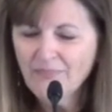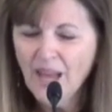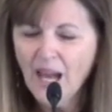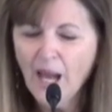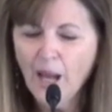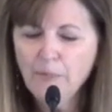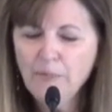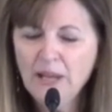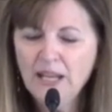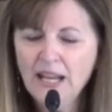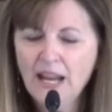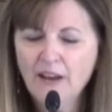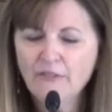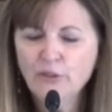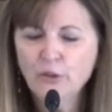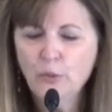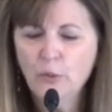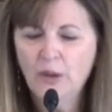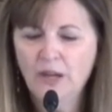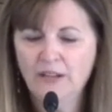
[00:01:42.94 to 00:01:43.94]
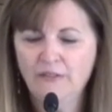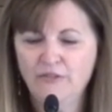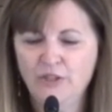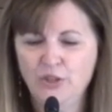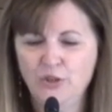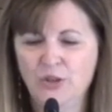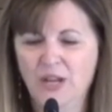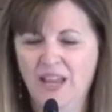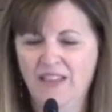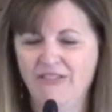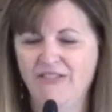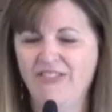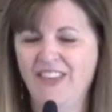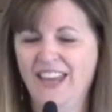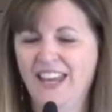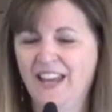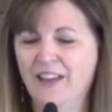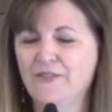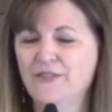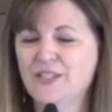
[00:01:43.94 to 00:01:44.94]
I bet every one of you can
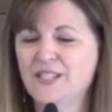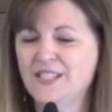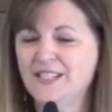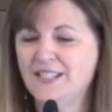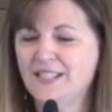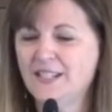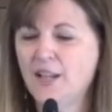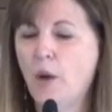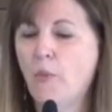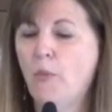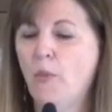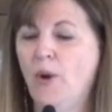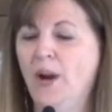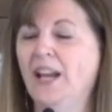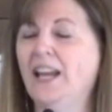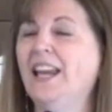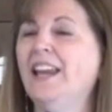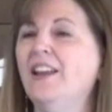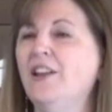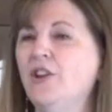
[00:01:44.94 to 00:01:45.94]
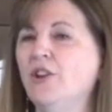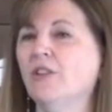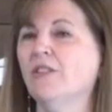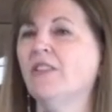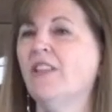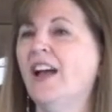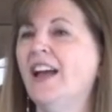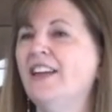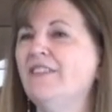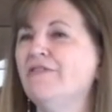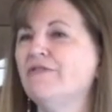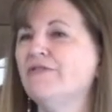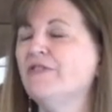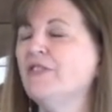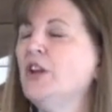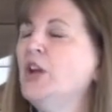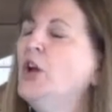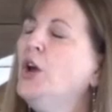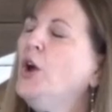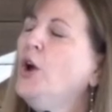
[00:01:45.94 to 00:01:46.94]
think of someone in your life
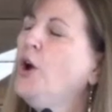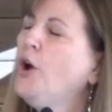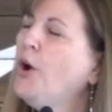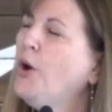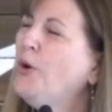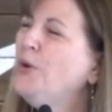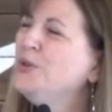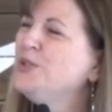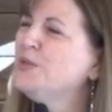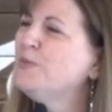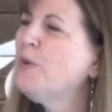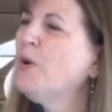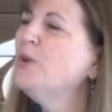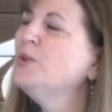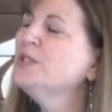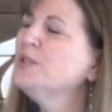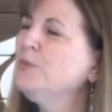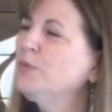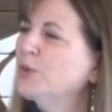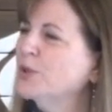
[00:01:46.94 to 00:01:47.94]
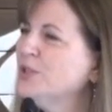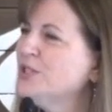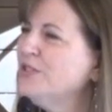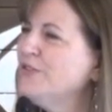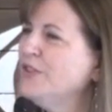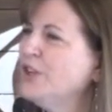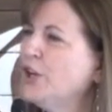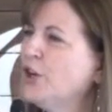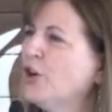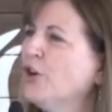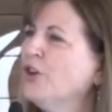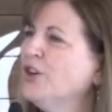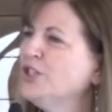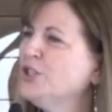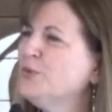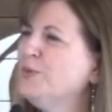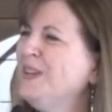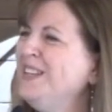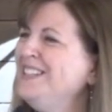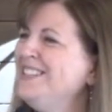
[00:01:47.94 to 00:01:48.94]
who spoke some words of
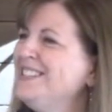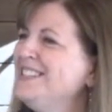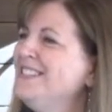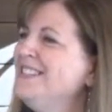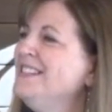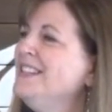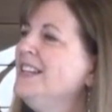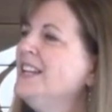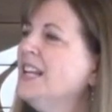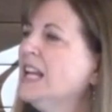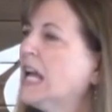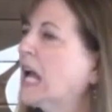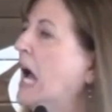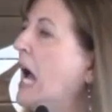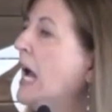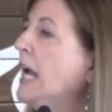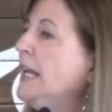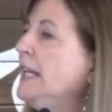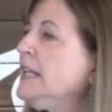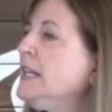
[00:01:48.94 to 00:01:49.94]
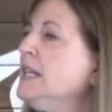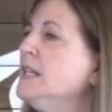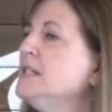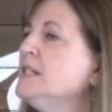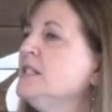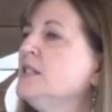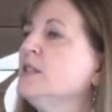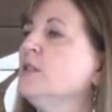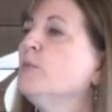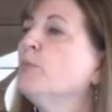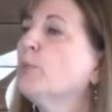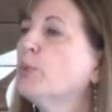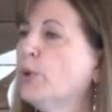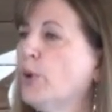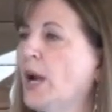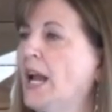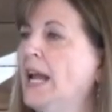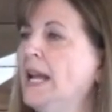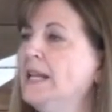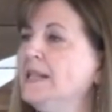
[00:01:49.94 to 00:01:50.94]
encouragement, kindness,
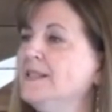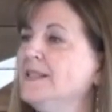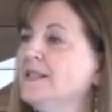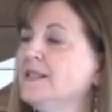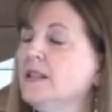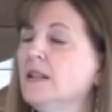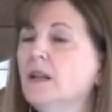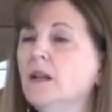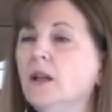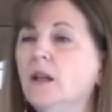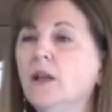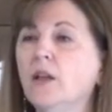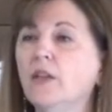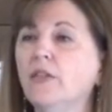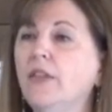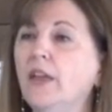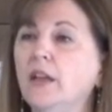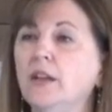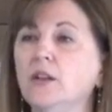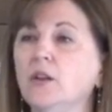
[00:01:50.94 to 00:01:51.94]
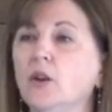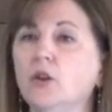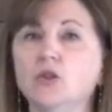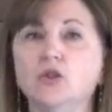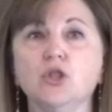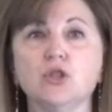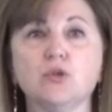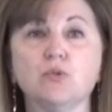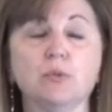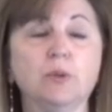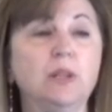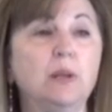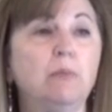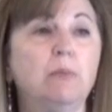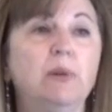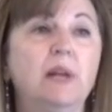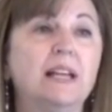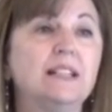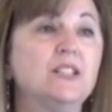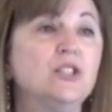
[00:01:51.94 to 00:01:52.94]
praise, that just really
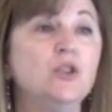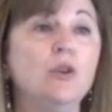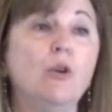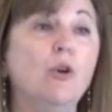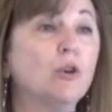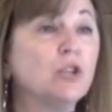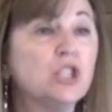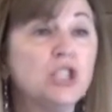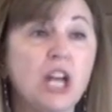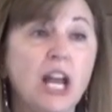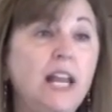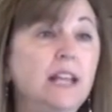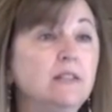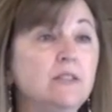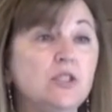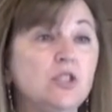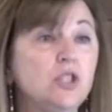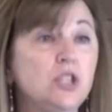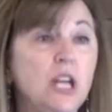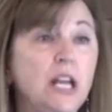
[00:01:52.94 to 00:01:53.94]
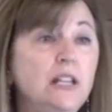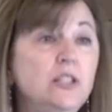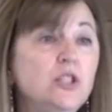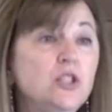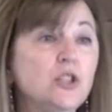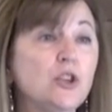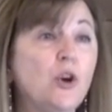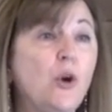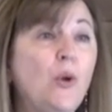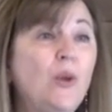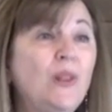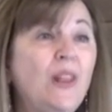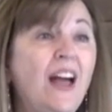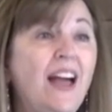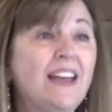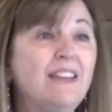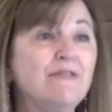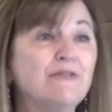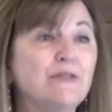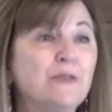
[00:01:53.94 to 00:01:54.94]
blessed you or changed, changed your whole
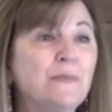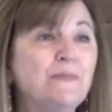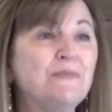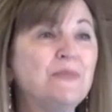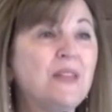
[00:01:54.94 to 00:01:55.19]
life.